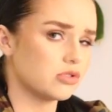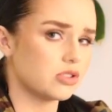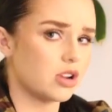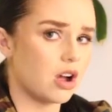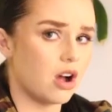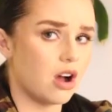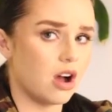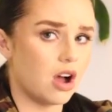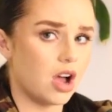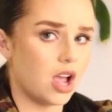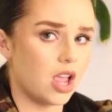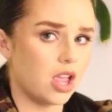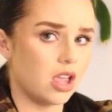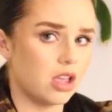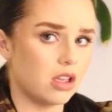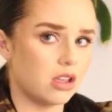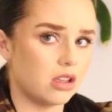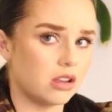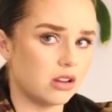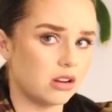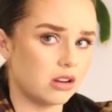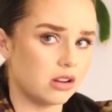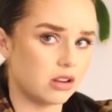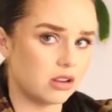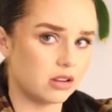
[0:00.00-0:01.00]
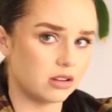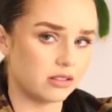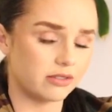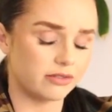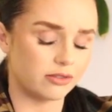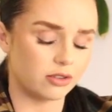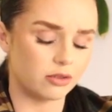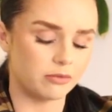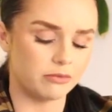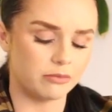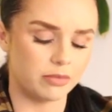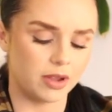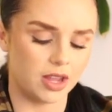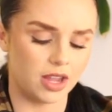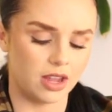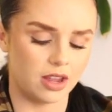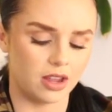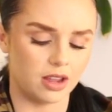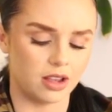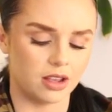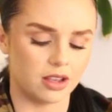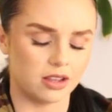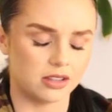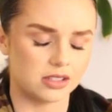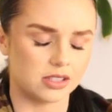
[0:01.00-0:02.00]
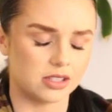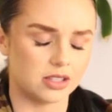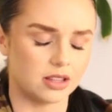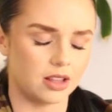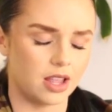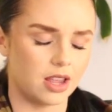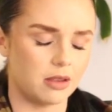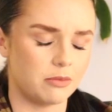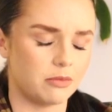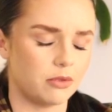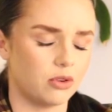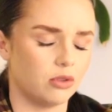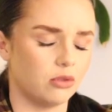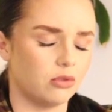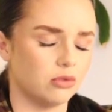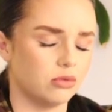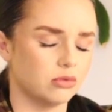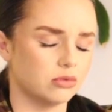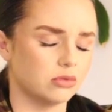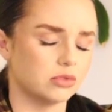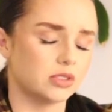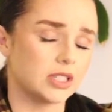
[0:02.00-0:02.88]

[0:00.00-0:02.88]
tired from being asleep all